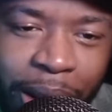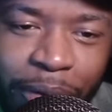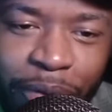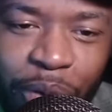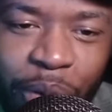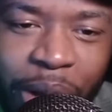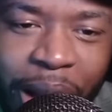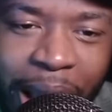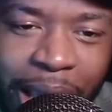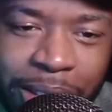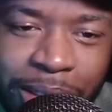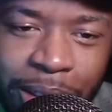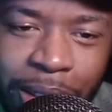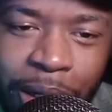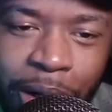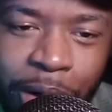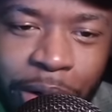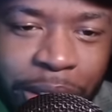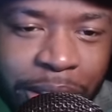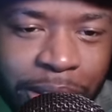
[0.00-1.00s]
If you guys didn't
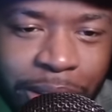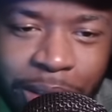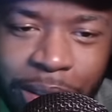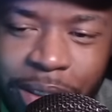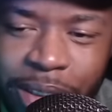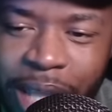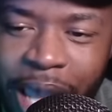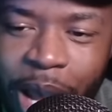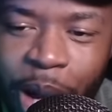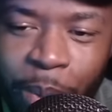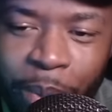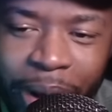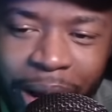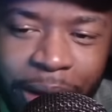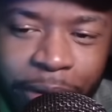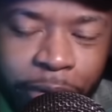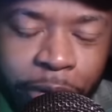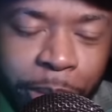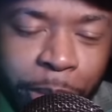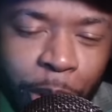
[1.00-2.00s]
hear, this is a
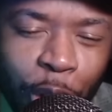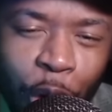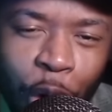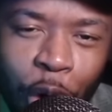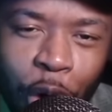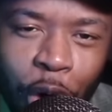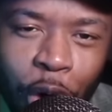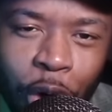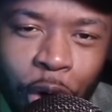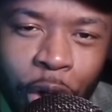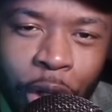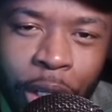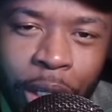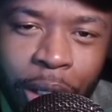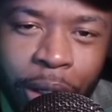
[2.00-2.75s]
soundbite from the call